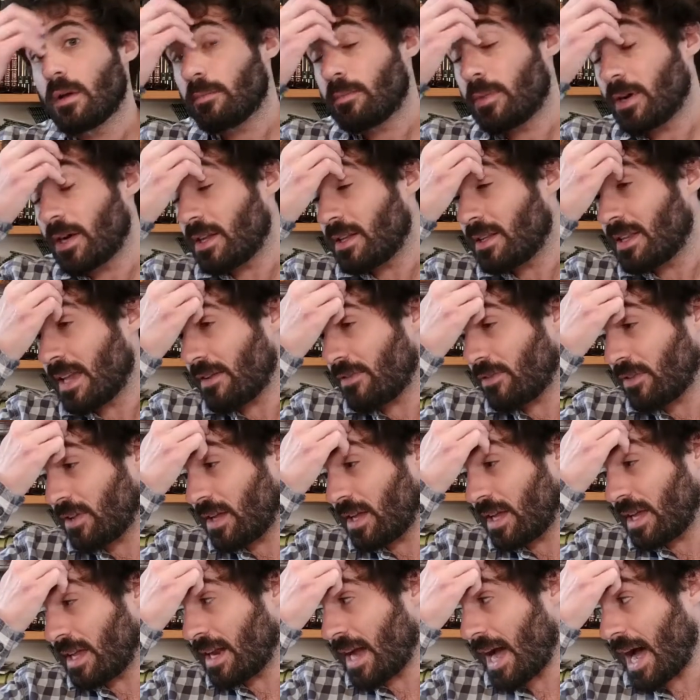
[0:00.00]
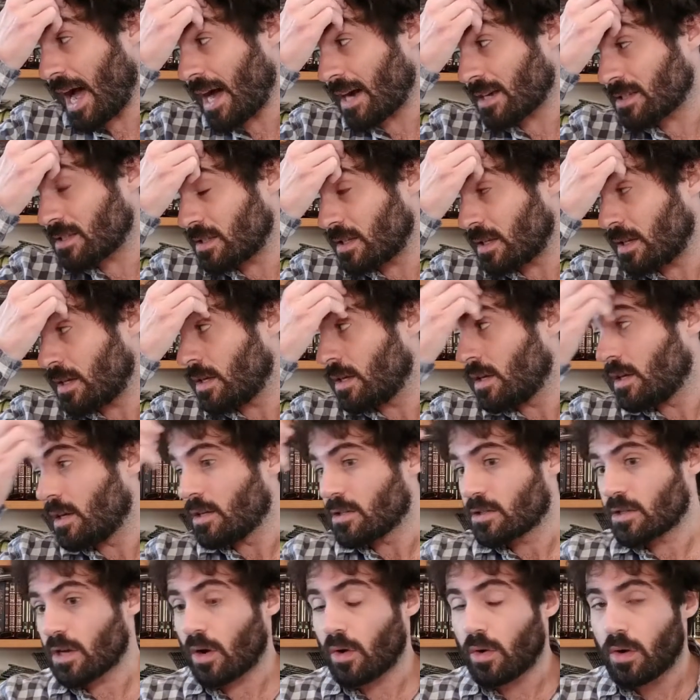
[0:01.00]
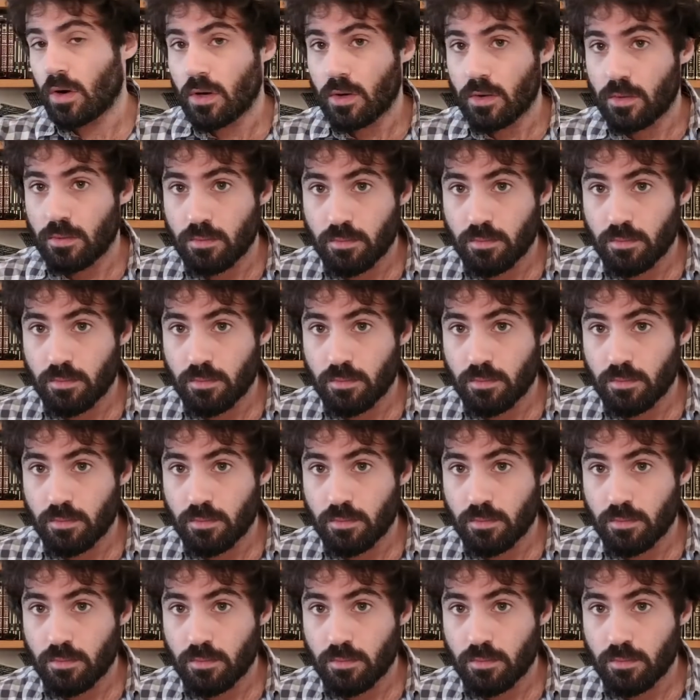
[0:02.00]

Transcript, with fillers: but definitely an ox. So,